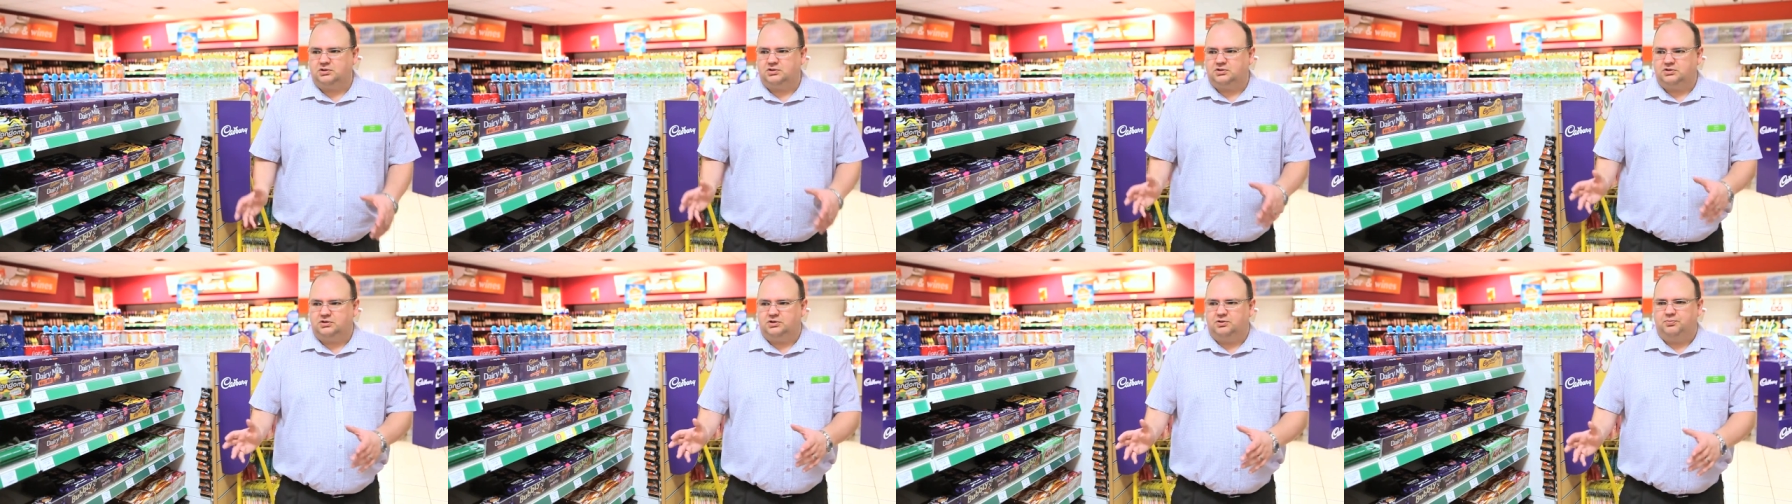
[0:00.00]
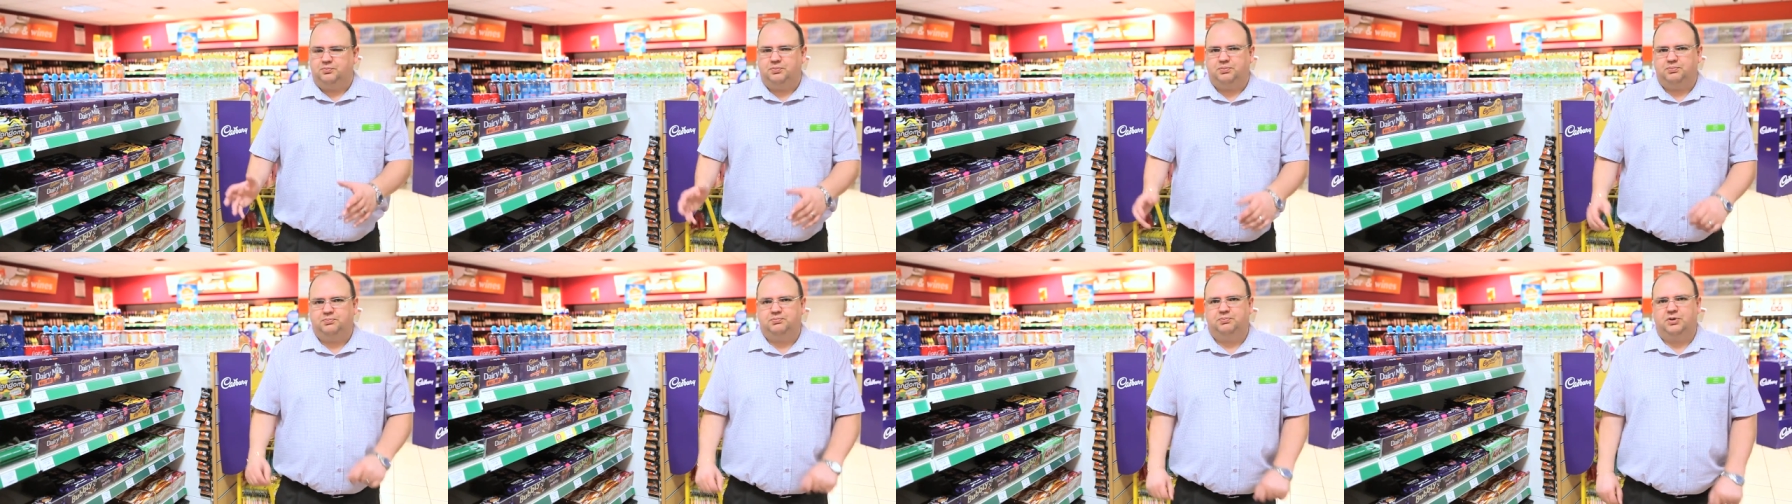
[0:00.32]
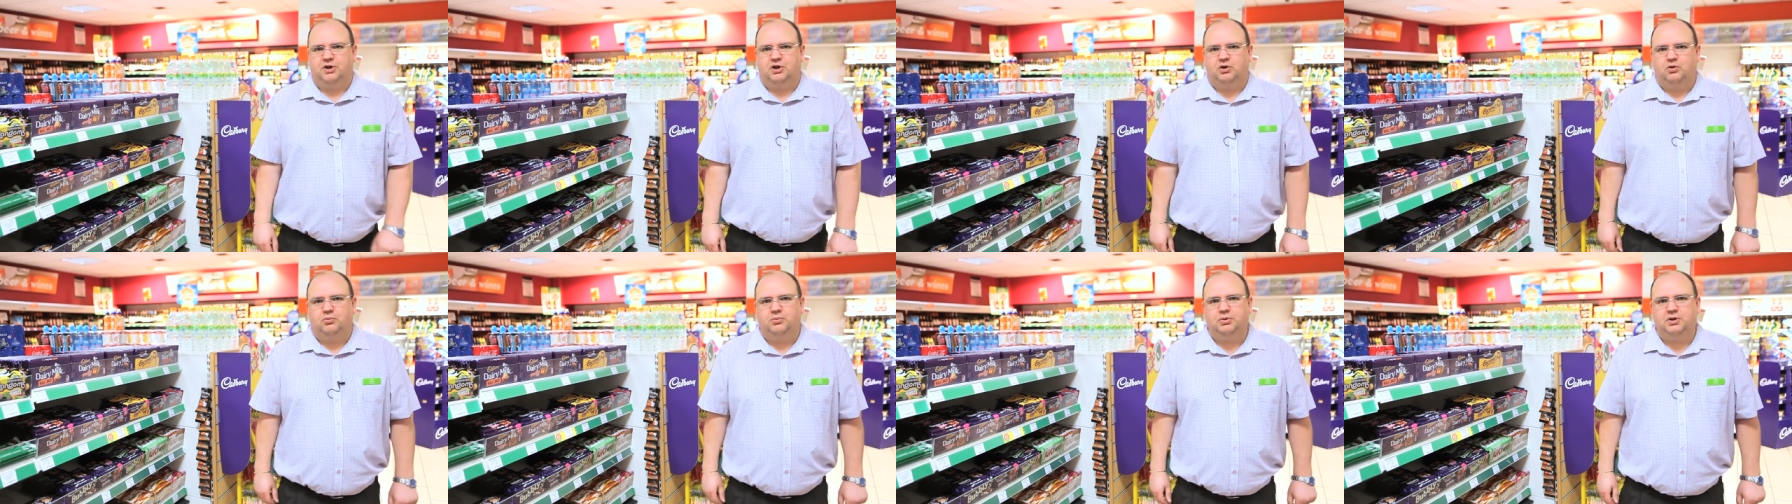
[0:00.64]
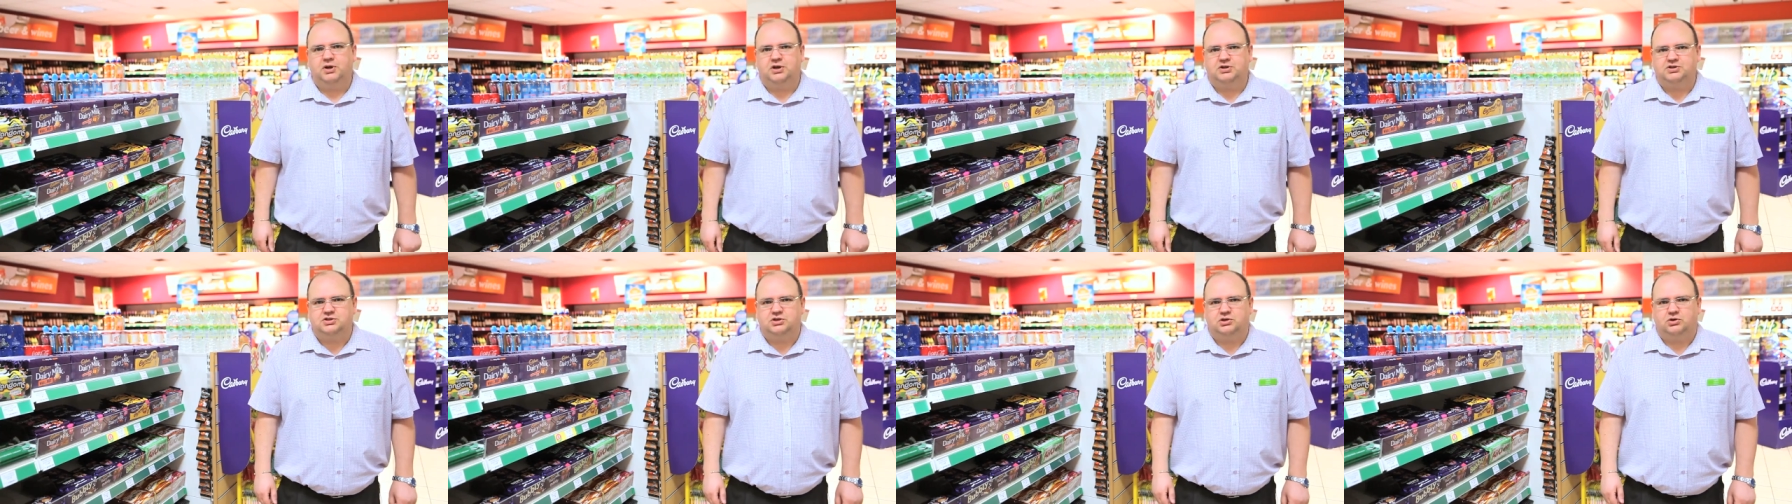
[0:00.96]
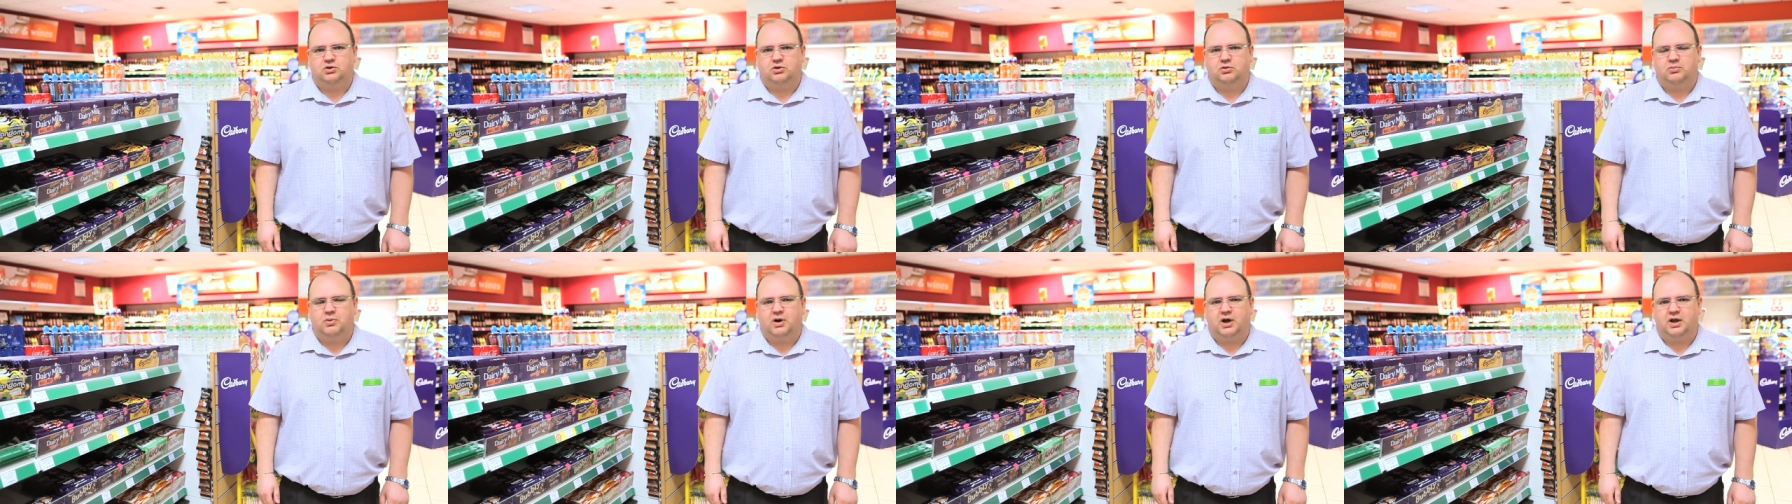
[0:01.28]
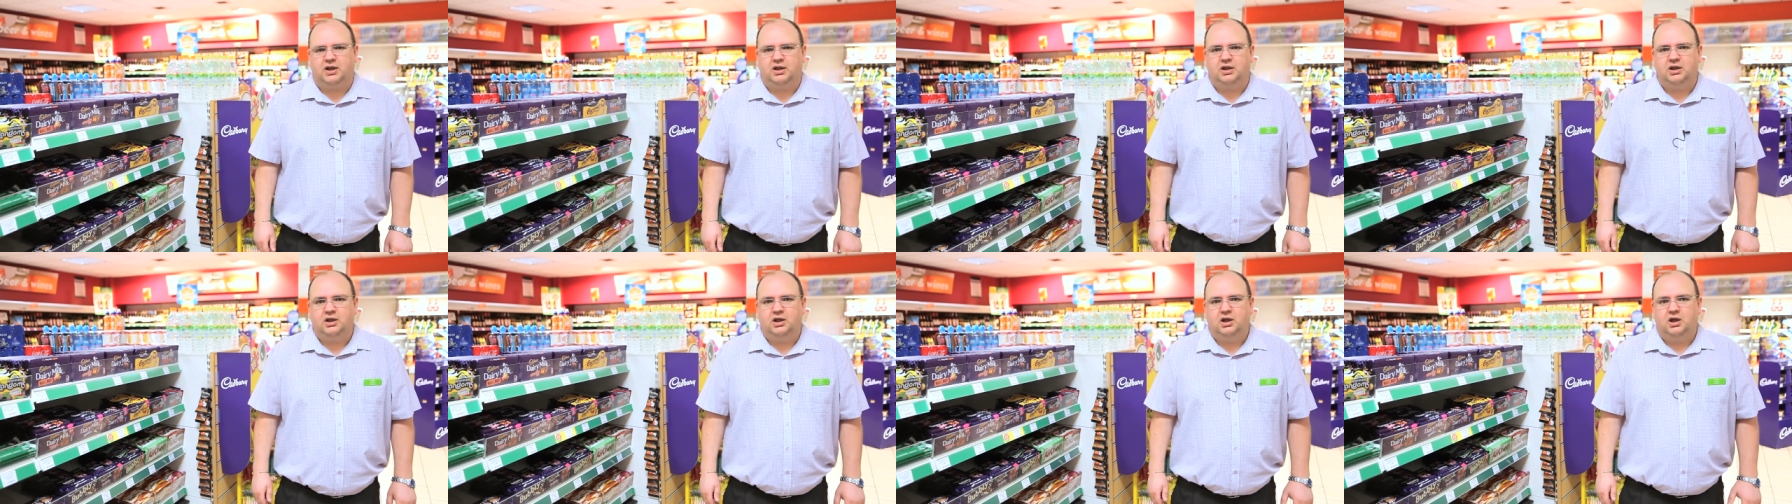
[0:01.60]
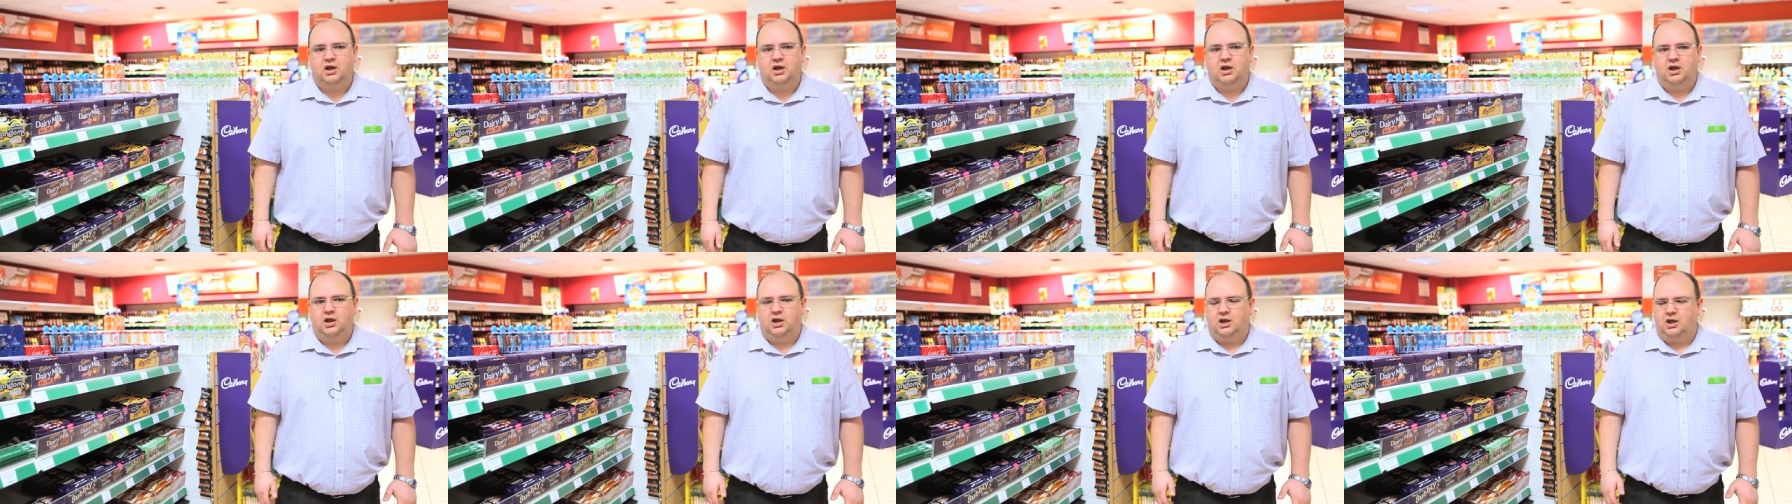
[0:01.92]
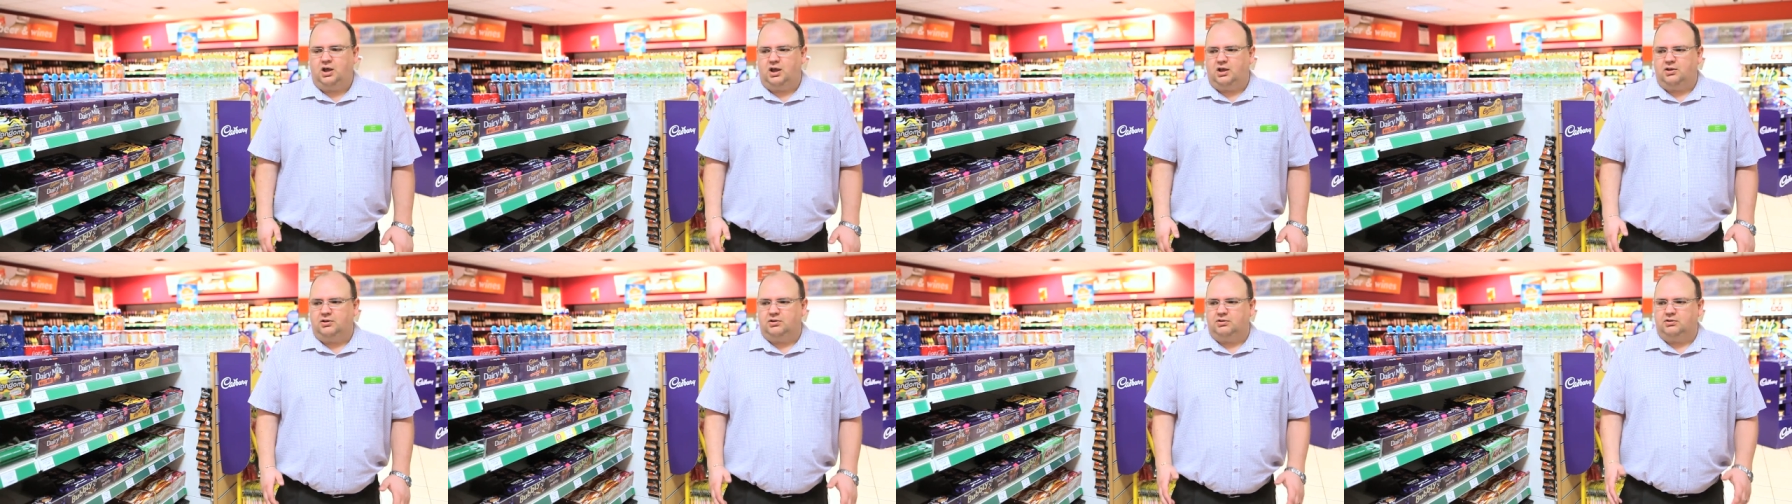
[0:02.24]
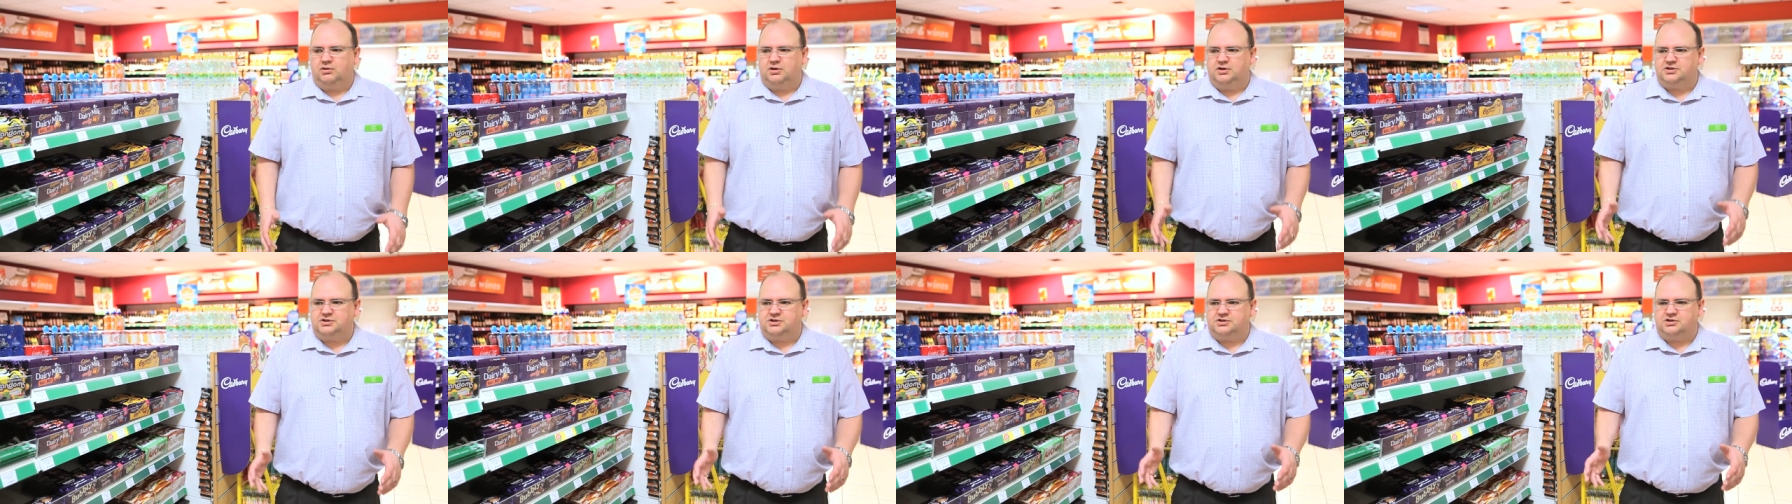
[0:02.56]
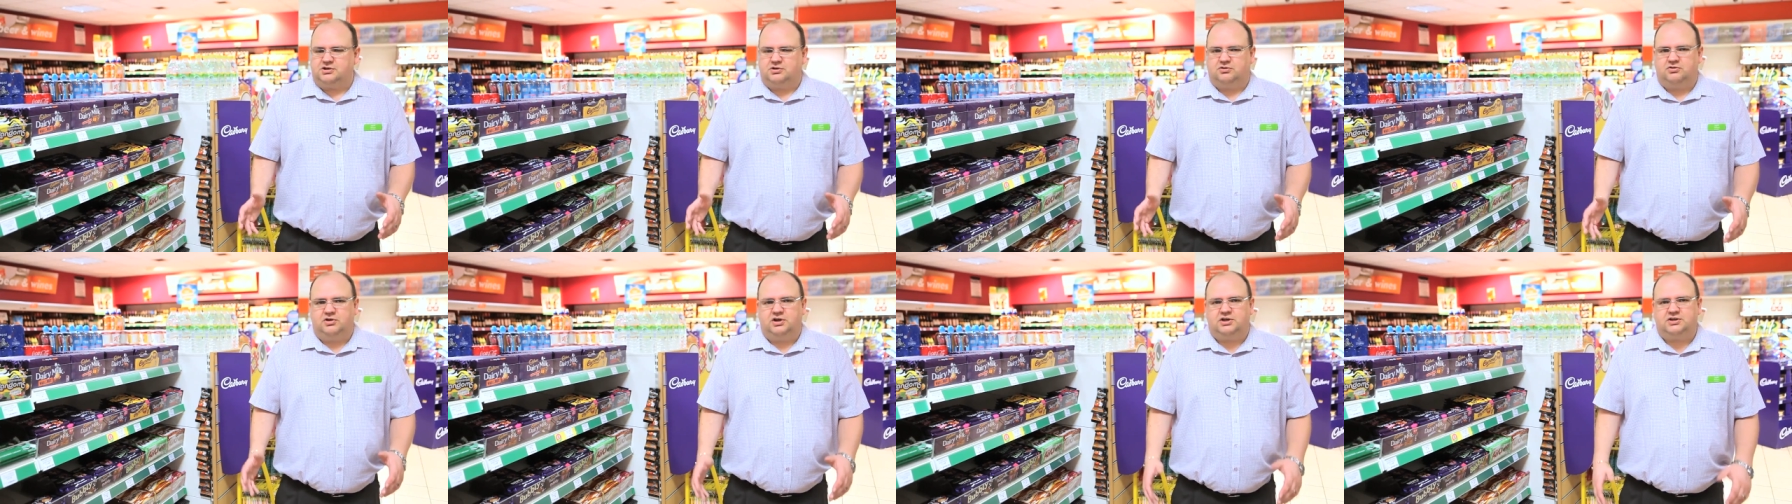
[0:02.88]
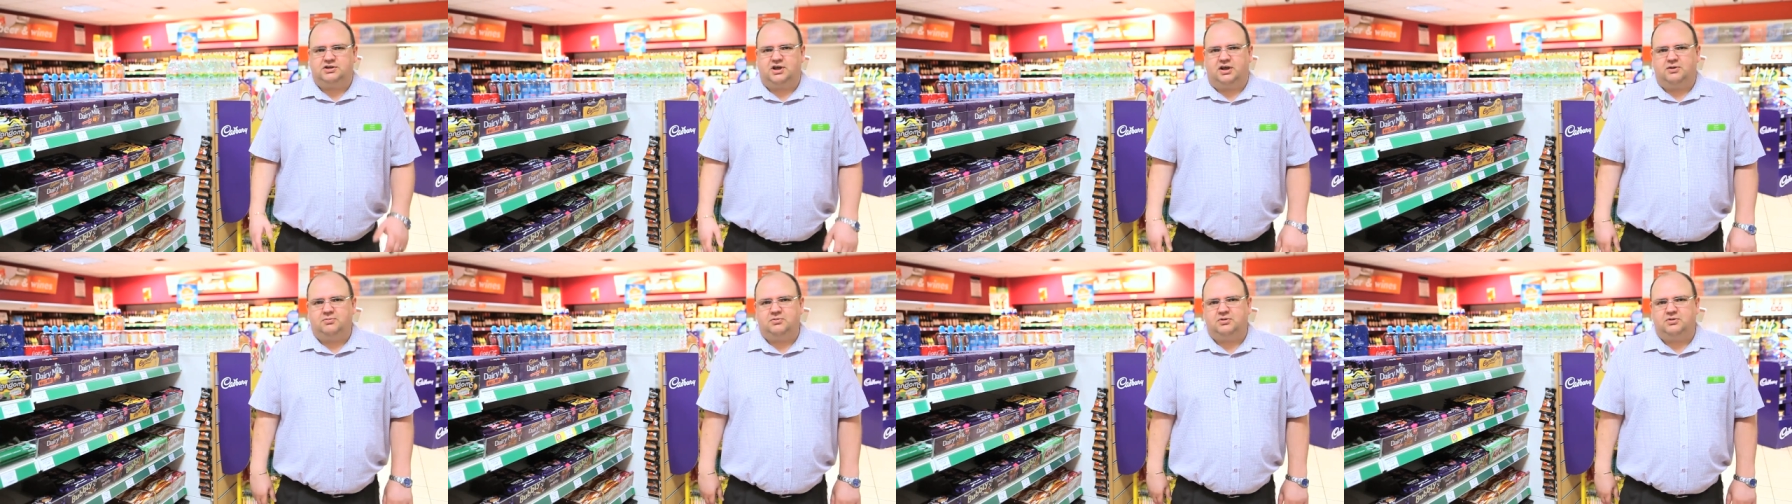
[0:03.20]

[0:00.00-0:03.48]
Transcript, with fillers: to pick up as they go by. This is a great time